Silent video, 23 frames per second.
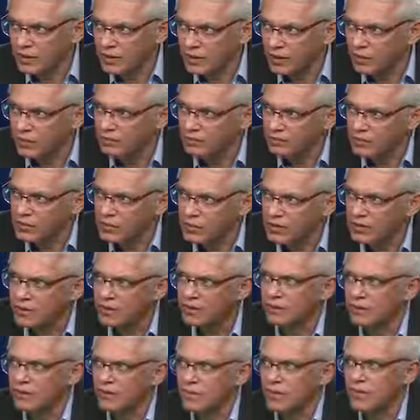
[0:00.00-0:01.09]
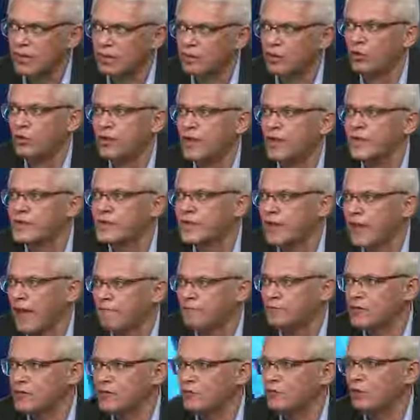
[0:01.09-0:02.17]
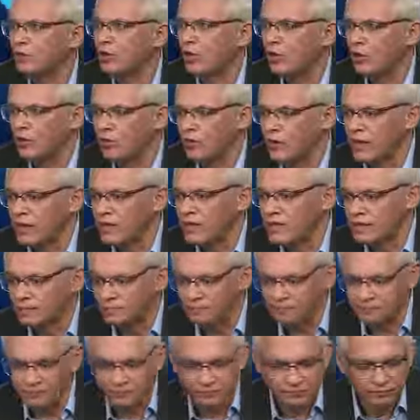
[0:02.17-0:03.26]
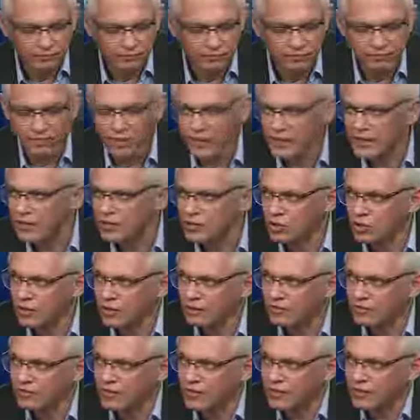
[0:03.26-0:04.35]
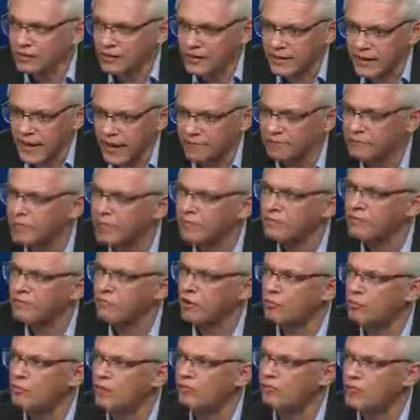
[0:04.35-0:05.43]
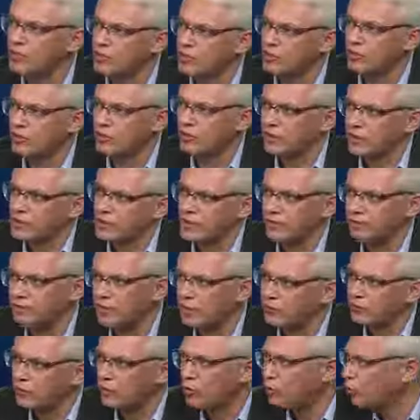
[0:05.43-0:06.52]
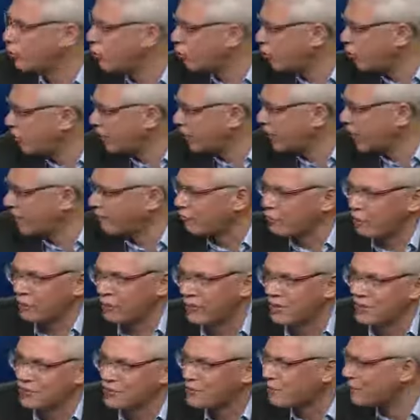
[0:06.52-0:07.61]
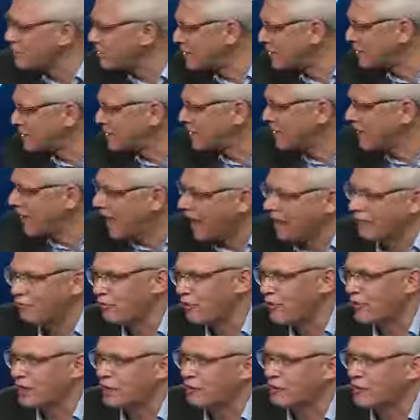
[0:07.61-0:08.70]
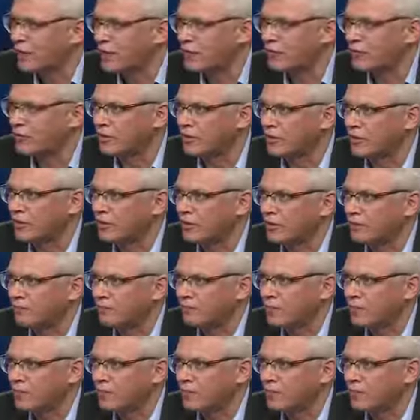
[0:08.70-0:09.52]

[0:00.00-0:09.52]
Dhoni as a captain would always sort of captain for Murphy's Law, that something will go wrong and I've got the resources, I'll figure a way around it. True.